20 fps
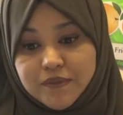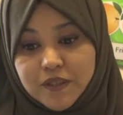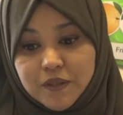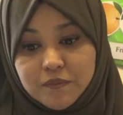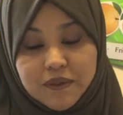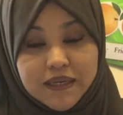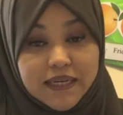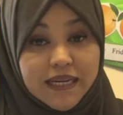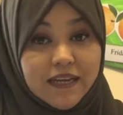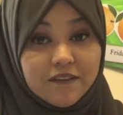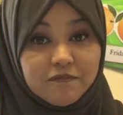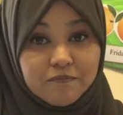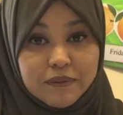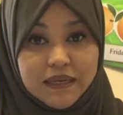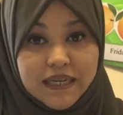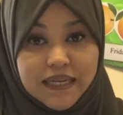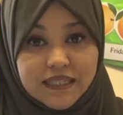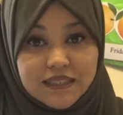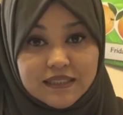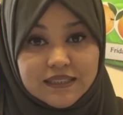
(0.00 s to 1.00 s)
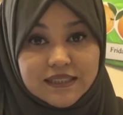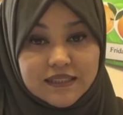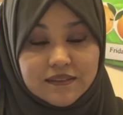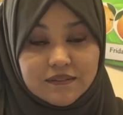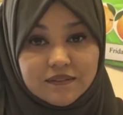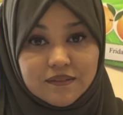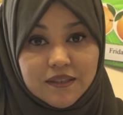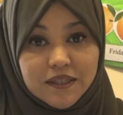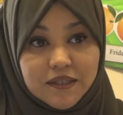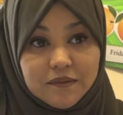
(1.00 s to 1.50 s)
you might have plates
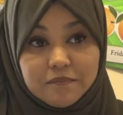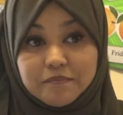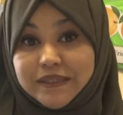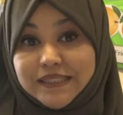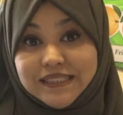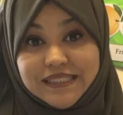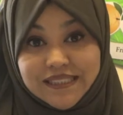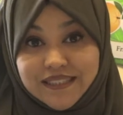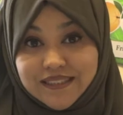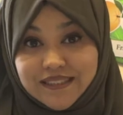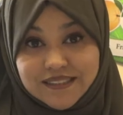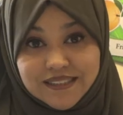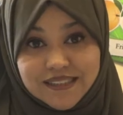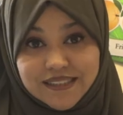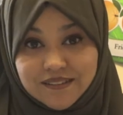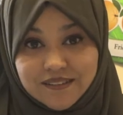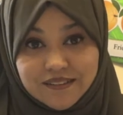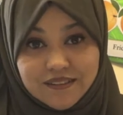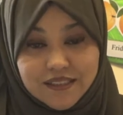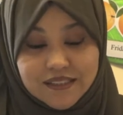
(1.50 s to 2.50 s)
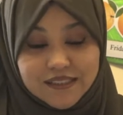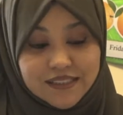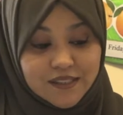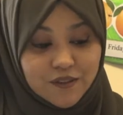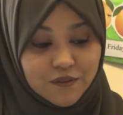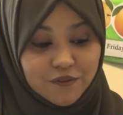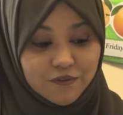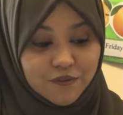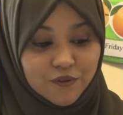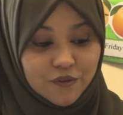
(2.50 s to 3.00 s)
and biscuits and
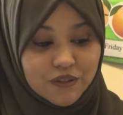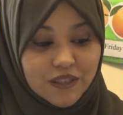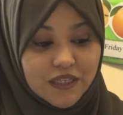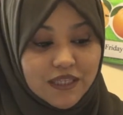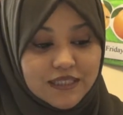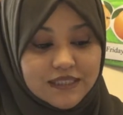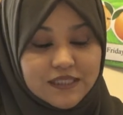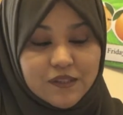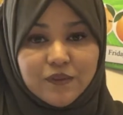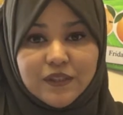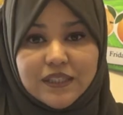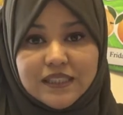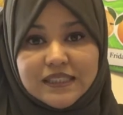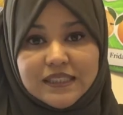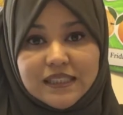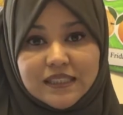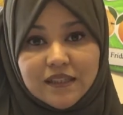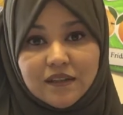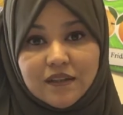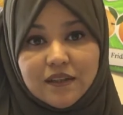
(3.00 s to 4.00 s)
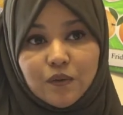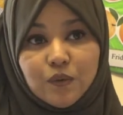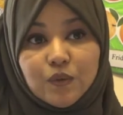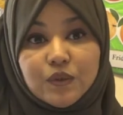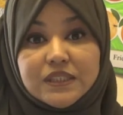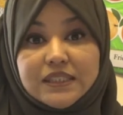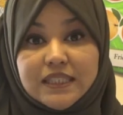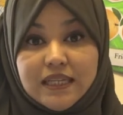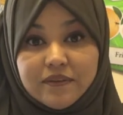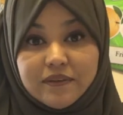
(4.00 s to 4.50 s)
so forth. So things that are
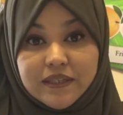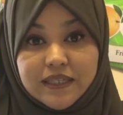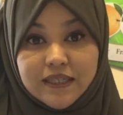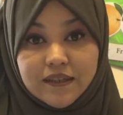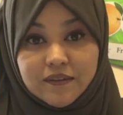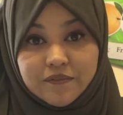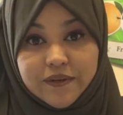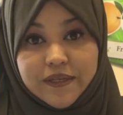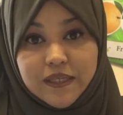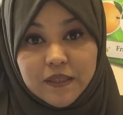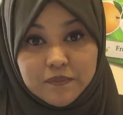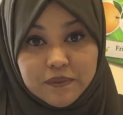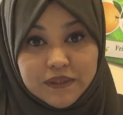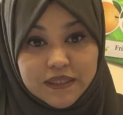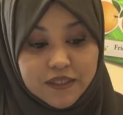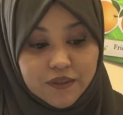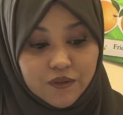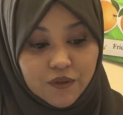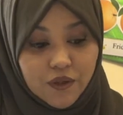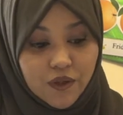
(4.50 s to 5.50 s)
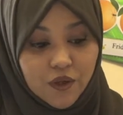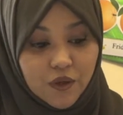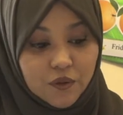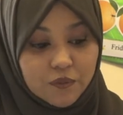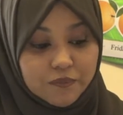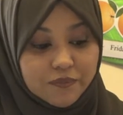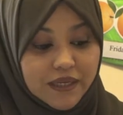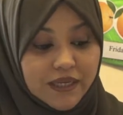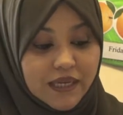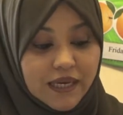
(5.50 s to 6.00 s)
ordinarily available in your
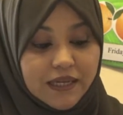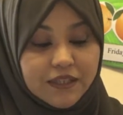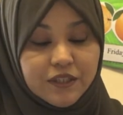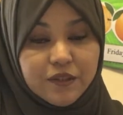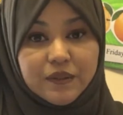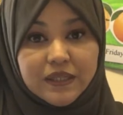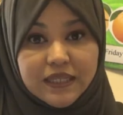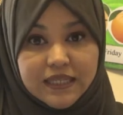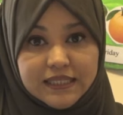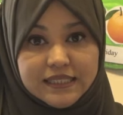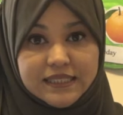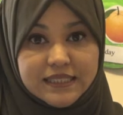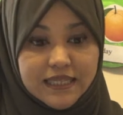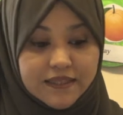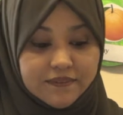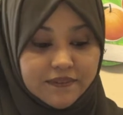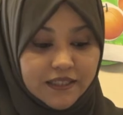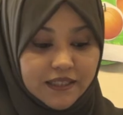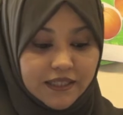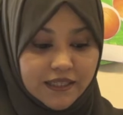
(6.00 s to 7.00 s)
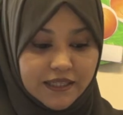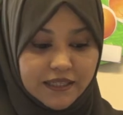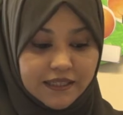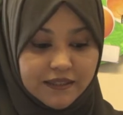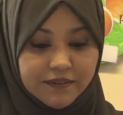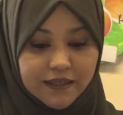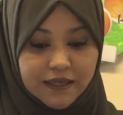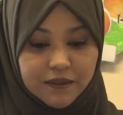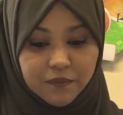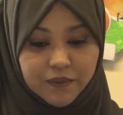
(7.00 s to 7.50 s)
home, and you can extend the
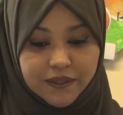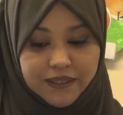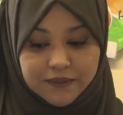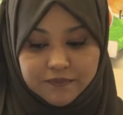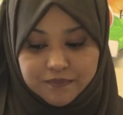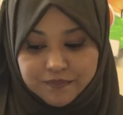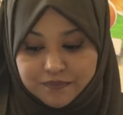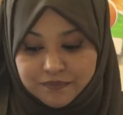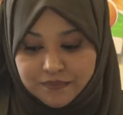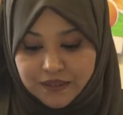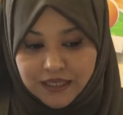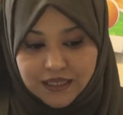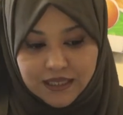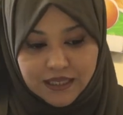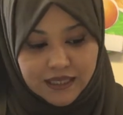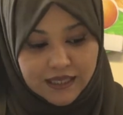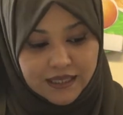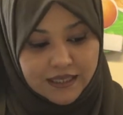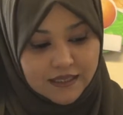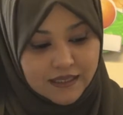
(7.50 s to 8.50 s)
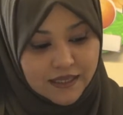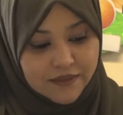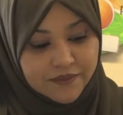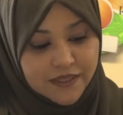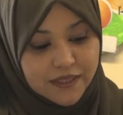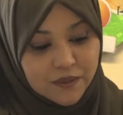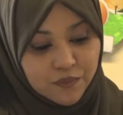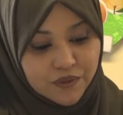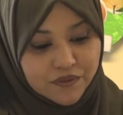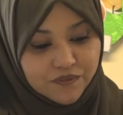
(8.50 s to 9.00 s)
learning that way. And
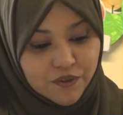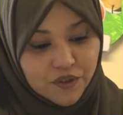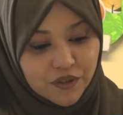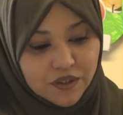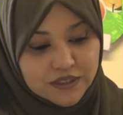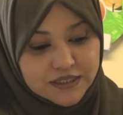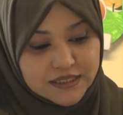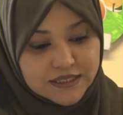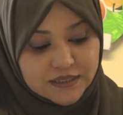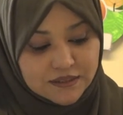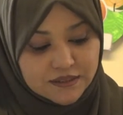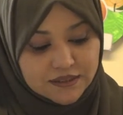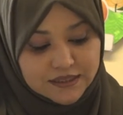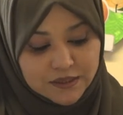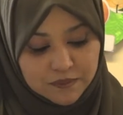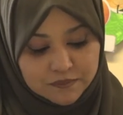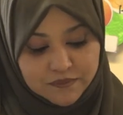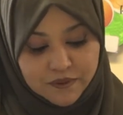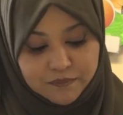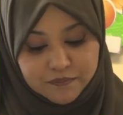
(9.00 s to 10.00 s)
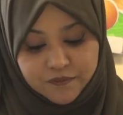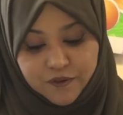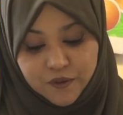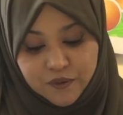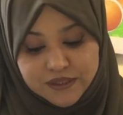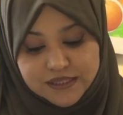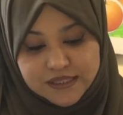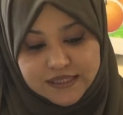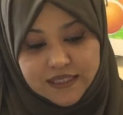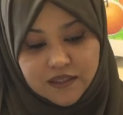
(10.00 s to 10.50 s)
then we've got, so I'm
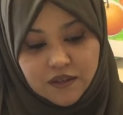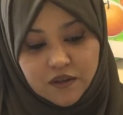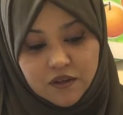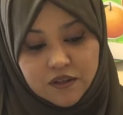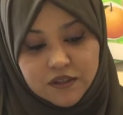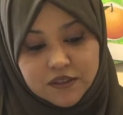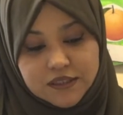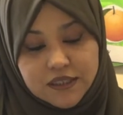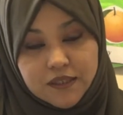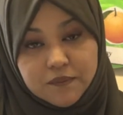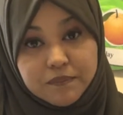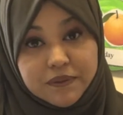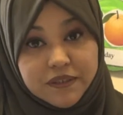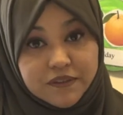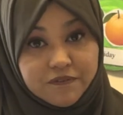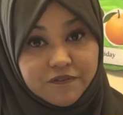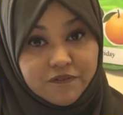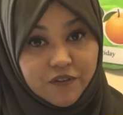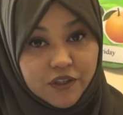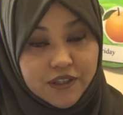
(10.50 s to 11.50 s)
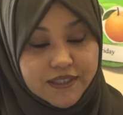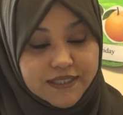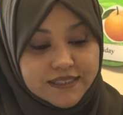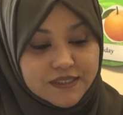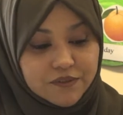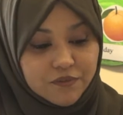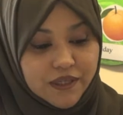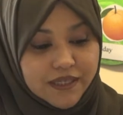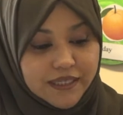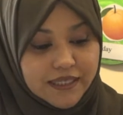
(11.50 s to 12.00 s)
focusing on a bit of
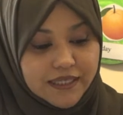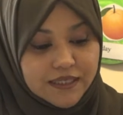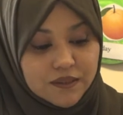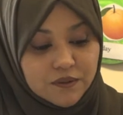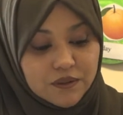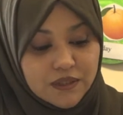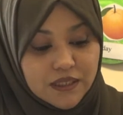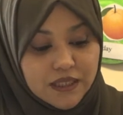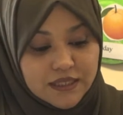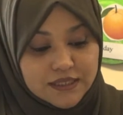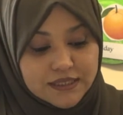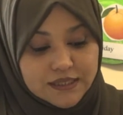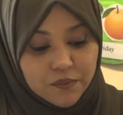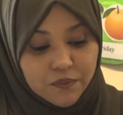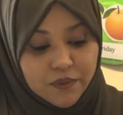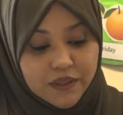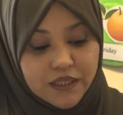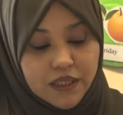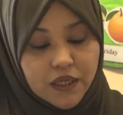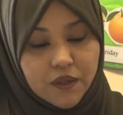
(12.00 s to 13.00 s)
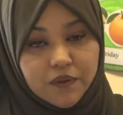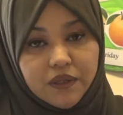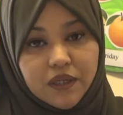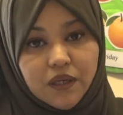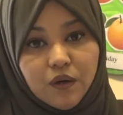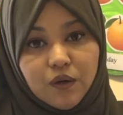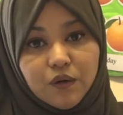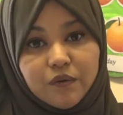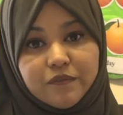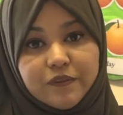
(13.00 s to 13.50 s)
phonics right now. So we're going
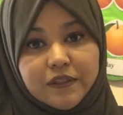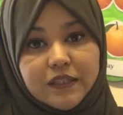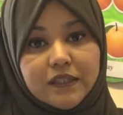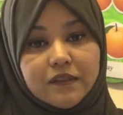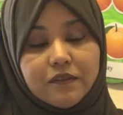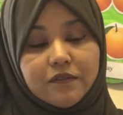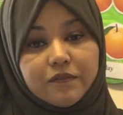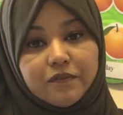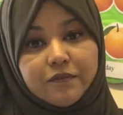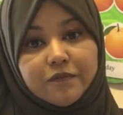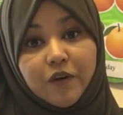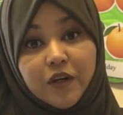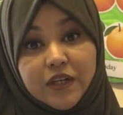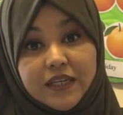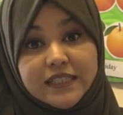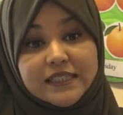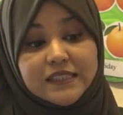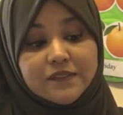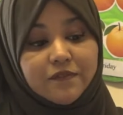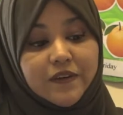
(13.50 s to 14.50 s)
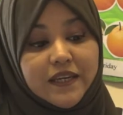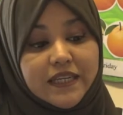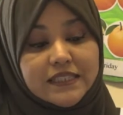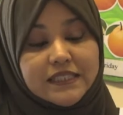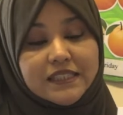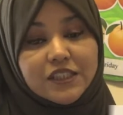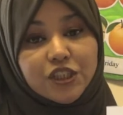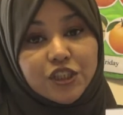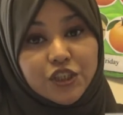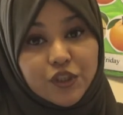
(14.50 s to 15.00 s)
over phonics
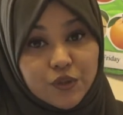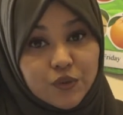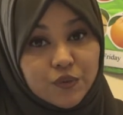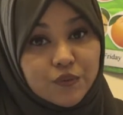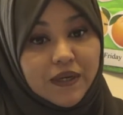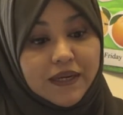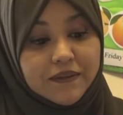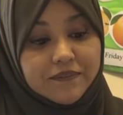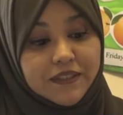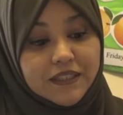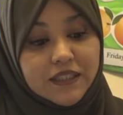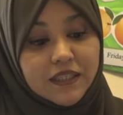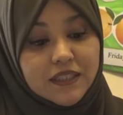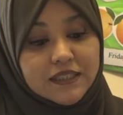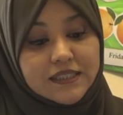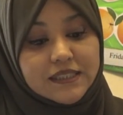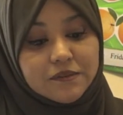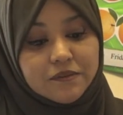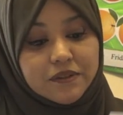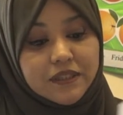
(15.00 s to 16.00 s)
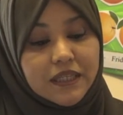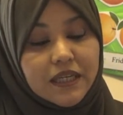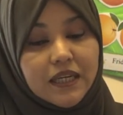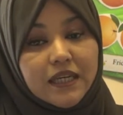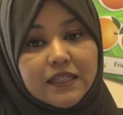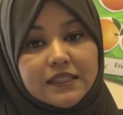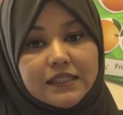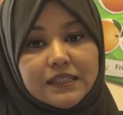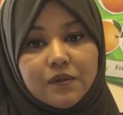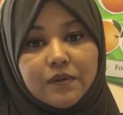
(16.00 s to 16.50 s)
phase 2 at the nursery.
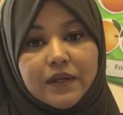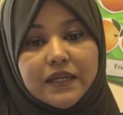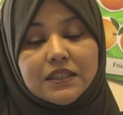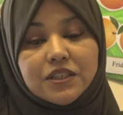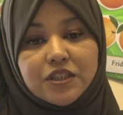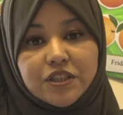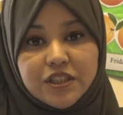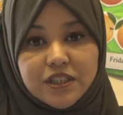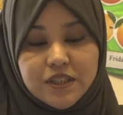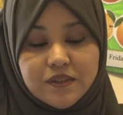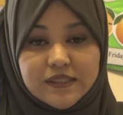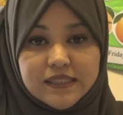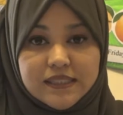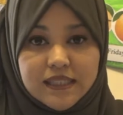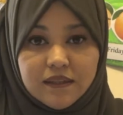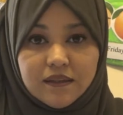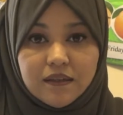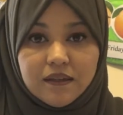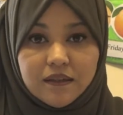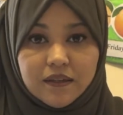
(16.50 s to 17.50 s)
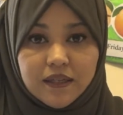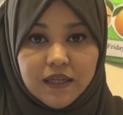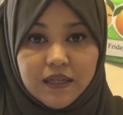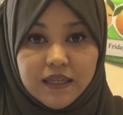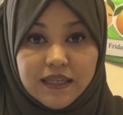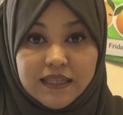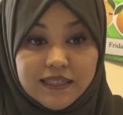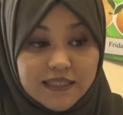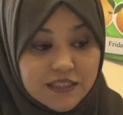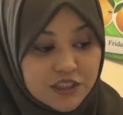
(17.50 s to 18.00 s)
So introducing
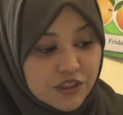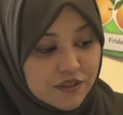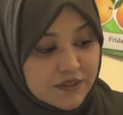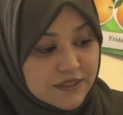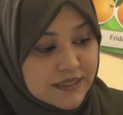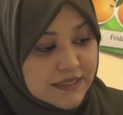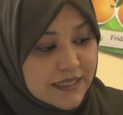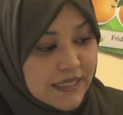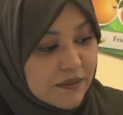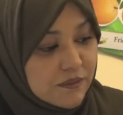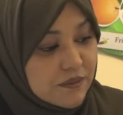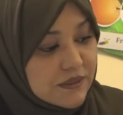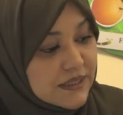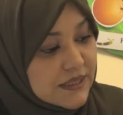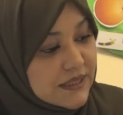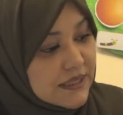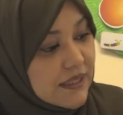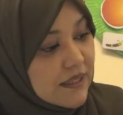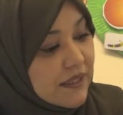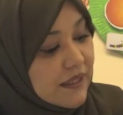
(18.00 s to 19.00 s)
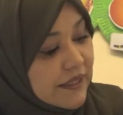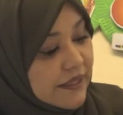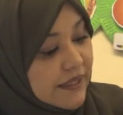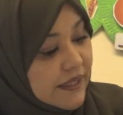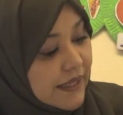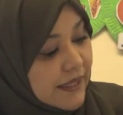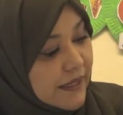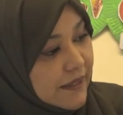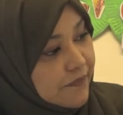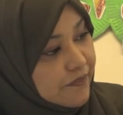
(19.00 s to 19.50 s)
initial sounds.
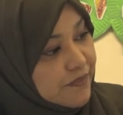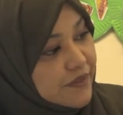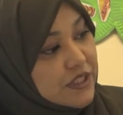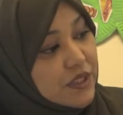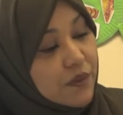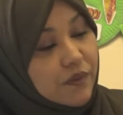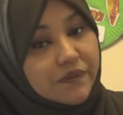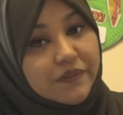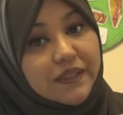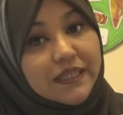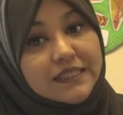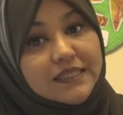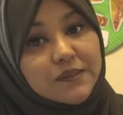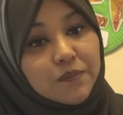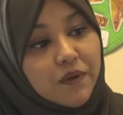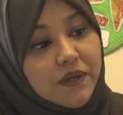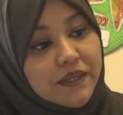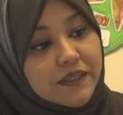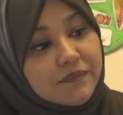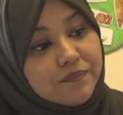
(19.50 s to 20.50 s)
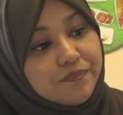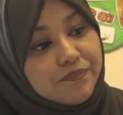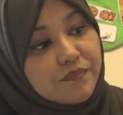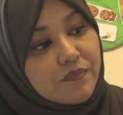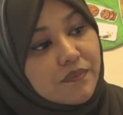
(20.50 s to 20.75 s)
So on this one,